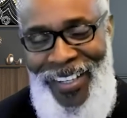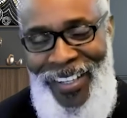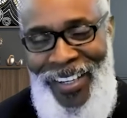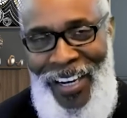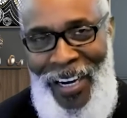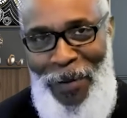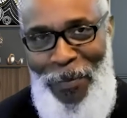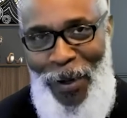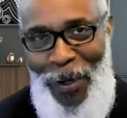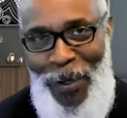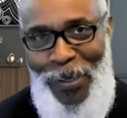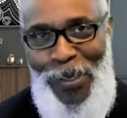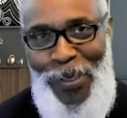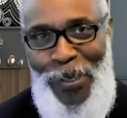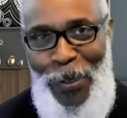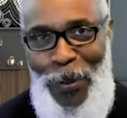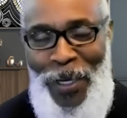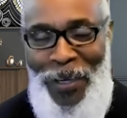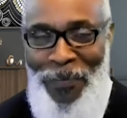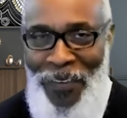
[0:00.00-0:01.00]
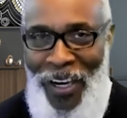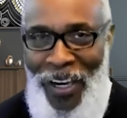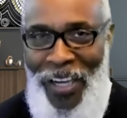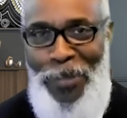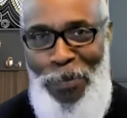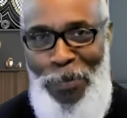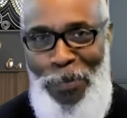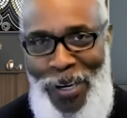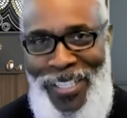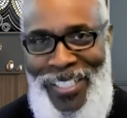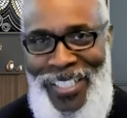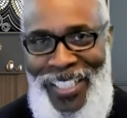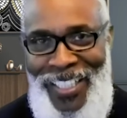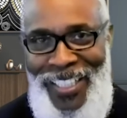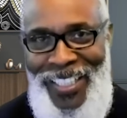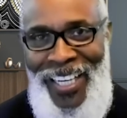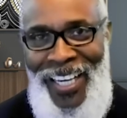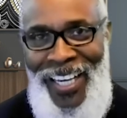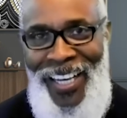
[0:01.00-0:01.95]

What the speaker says: I'm also a vice president